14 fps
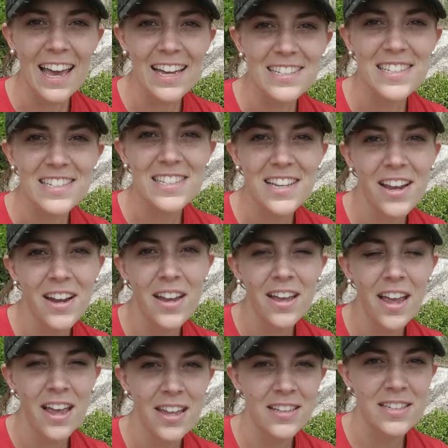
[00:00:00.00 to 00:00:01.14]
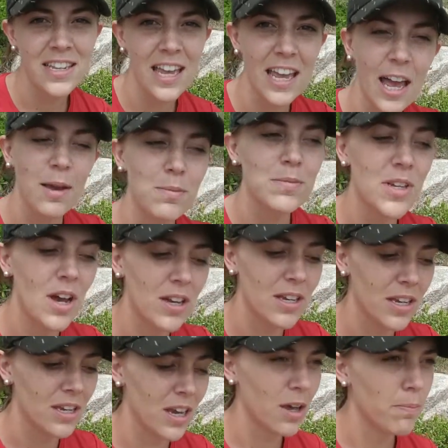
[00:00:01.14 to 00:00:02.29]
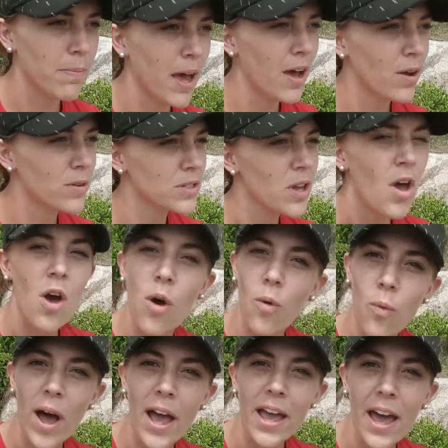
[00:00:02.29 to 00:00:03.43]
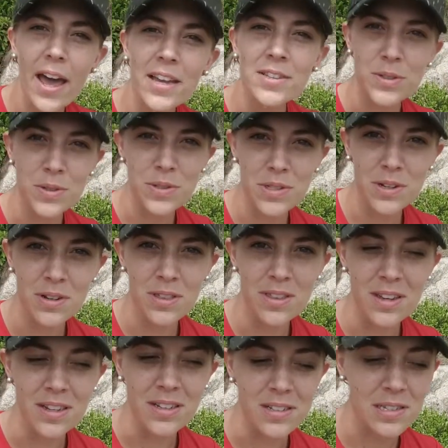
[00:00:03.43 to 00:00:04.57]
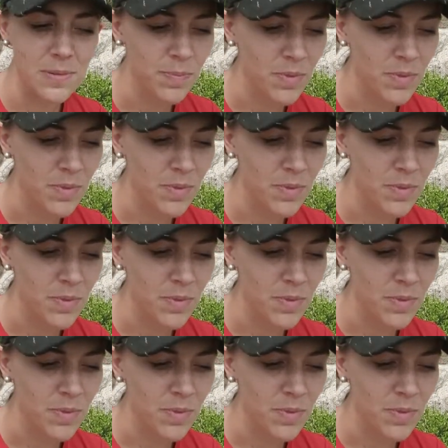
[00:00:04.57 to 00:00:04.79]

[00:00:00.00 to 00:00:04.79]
guys, it's Sara, and today I'm talking about why I do certain things.